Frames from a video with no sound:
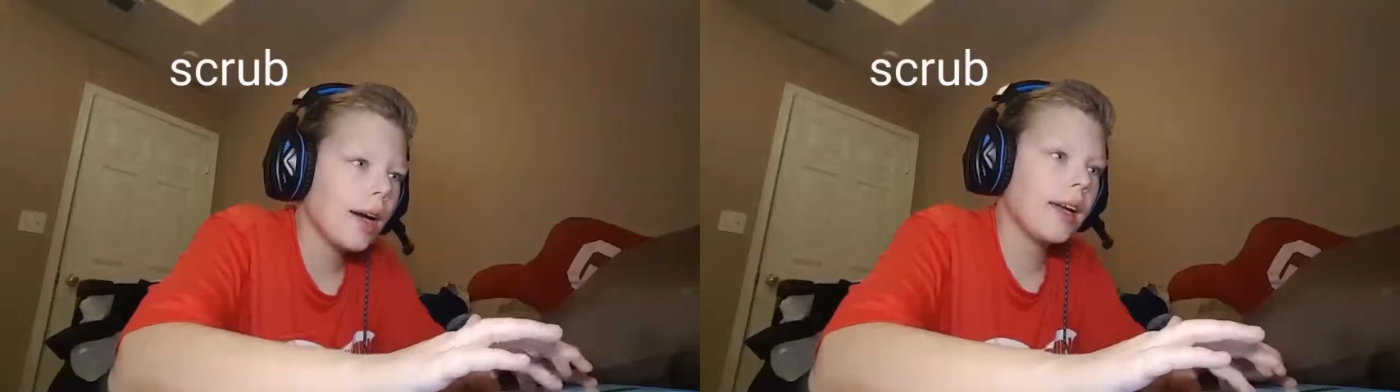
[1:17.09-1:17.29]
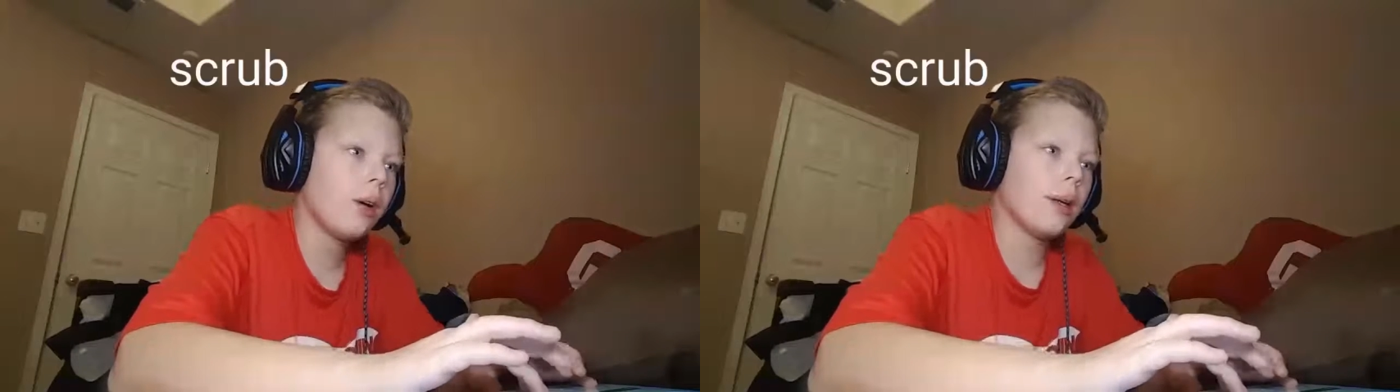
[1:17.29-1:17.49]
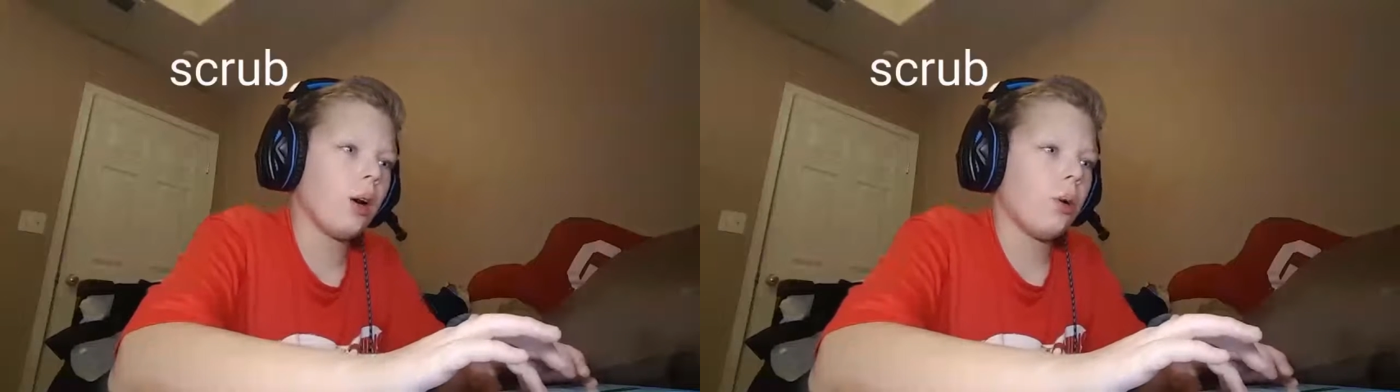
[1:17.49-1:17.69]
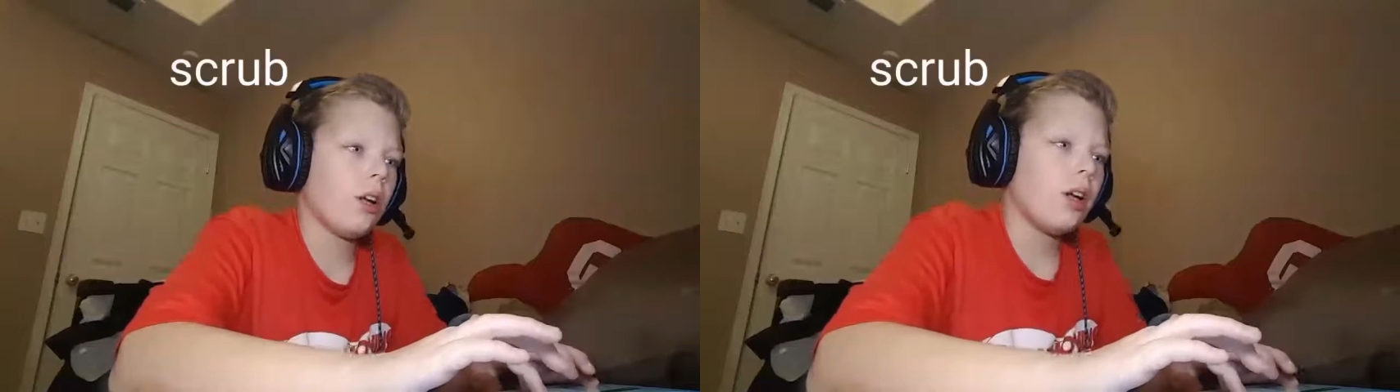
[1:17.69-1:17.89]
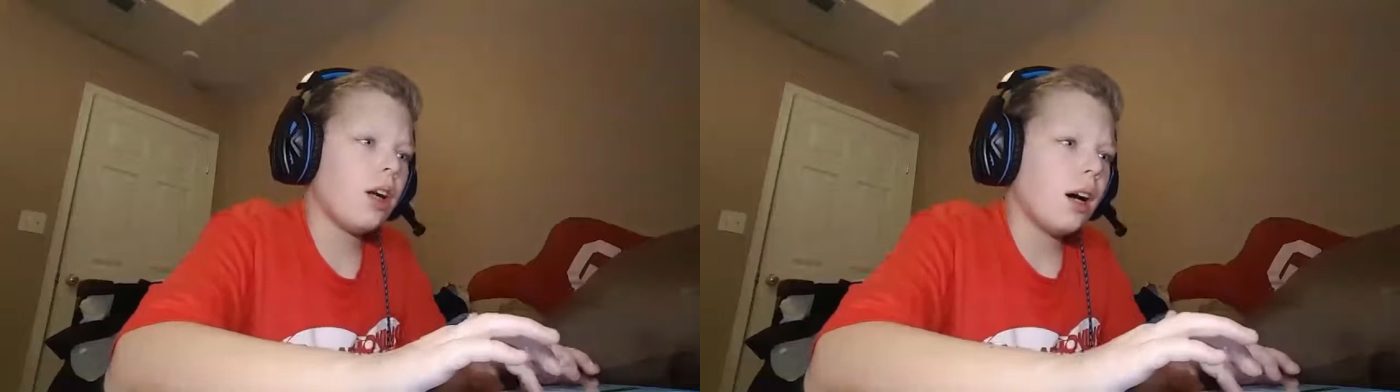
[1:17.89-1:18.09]
Okay, here we go.
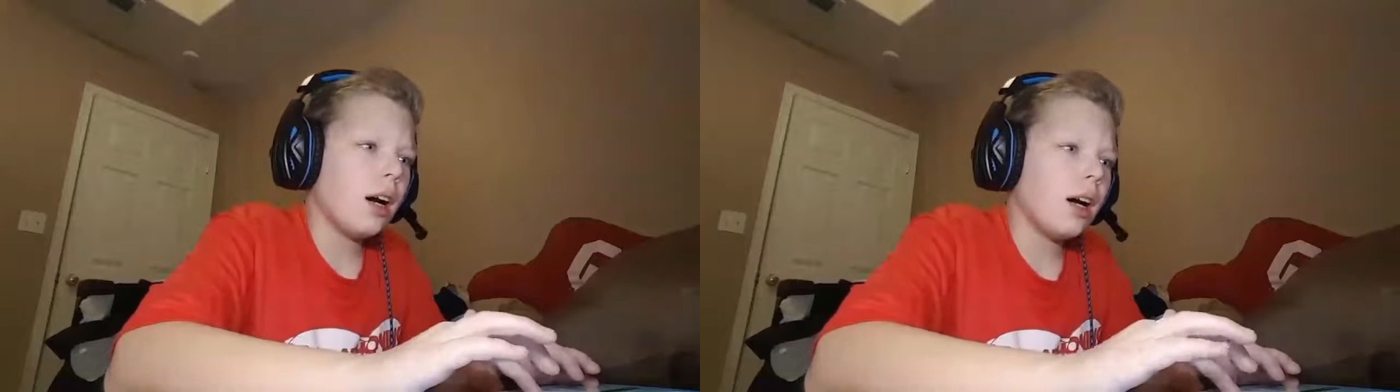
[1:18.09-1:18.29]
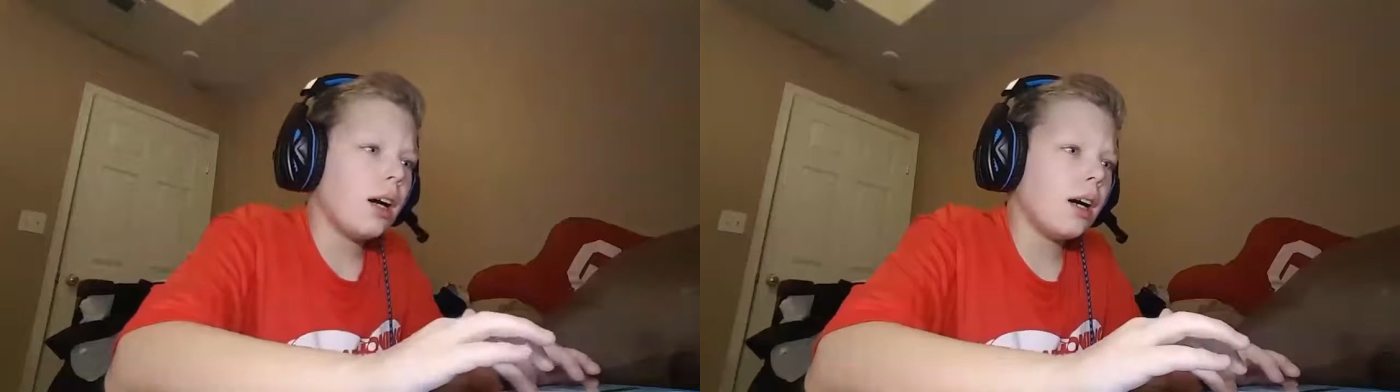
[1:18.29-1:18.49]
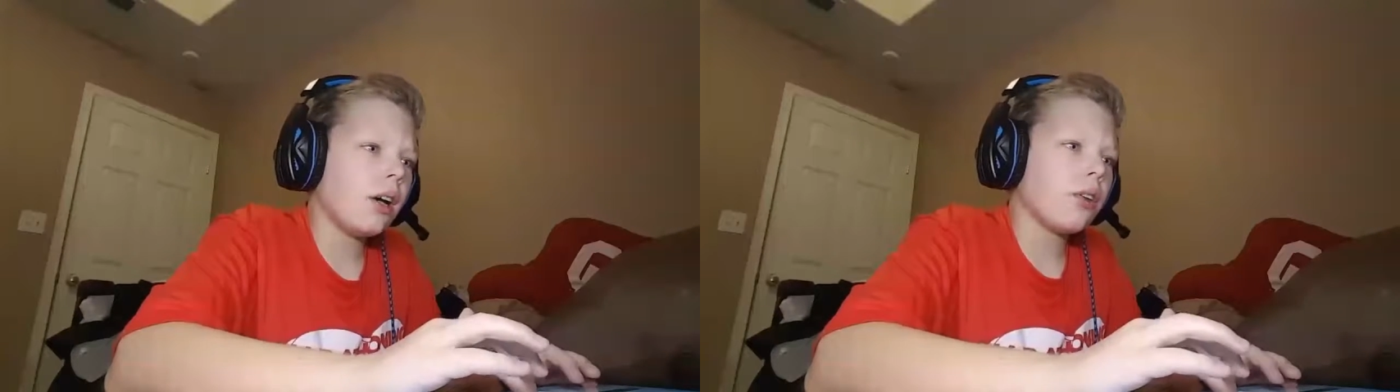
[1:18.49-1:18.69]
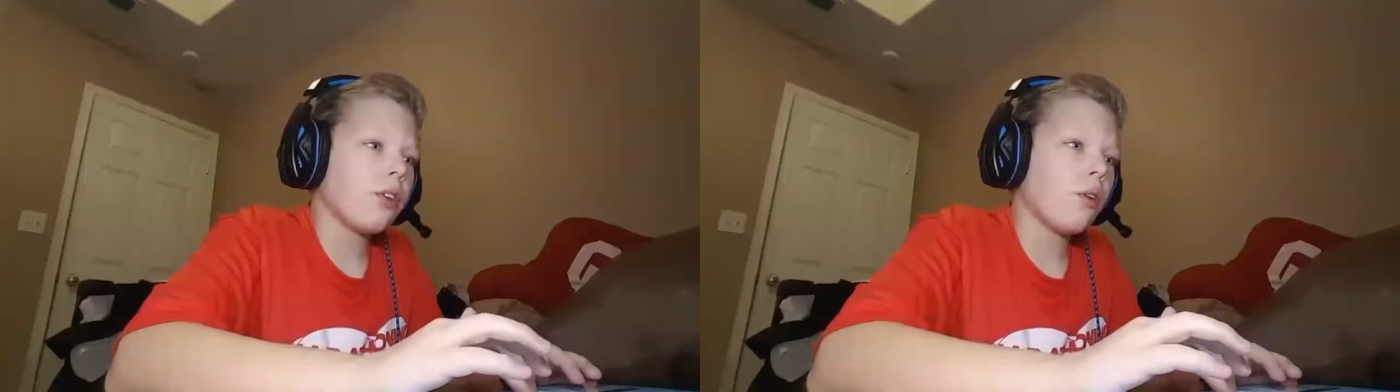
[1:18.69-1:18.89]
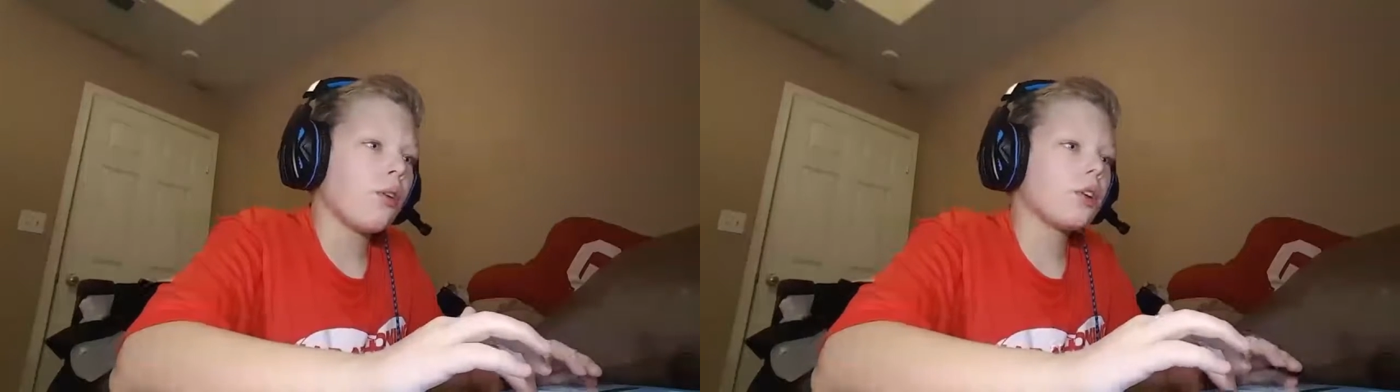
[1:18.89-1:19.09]

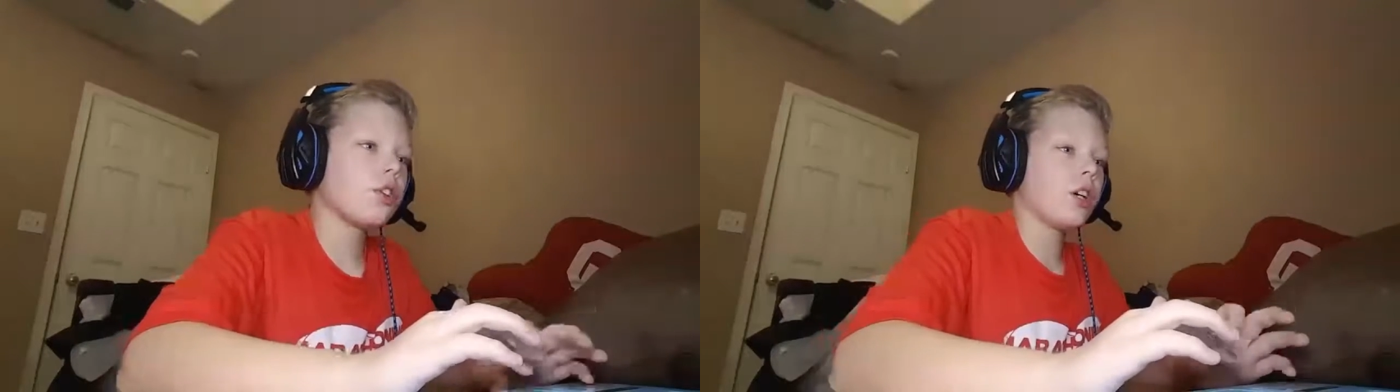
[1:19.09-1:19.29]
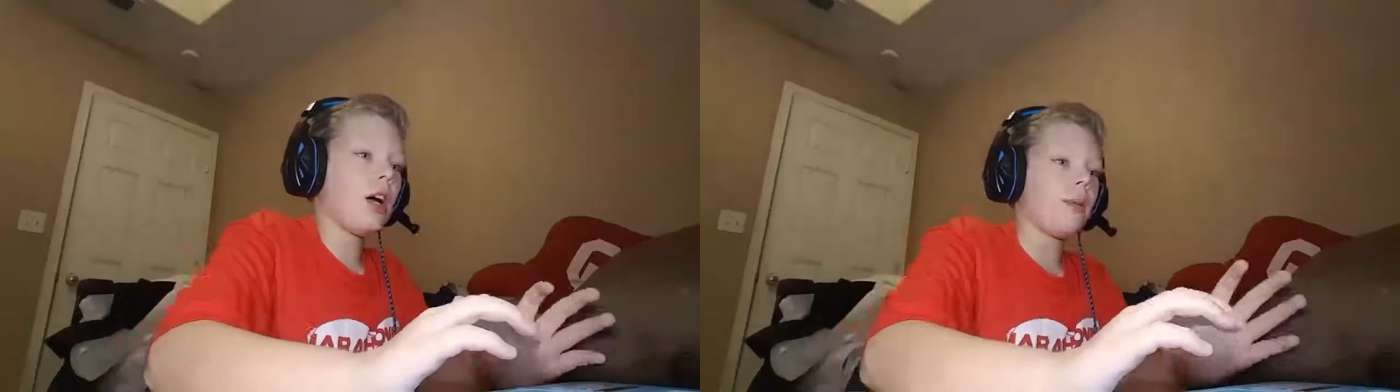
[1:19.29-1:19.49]
So first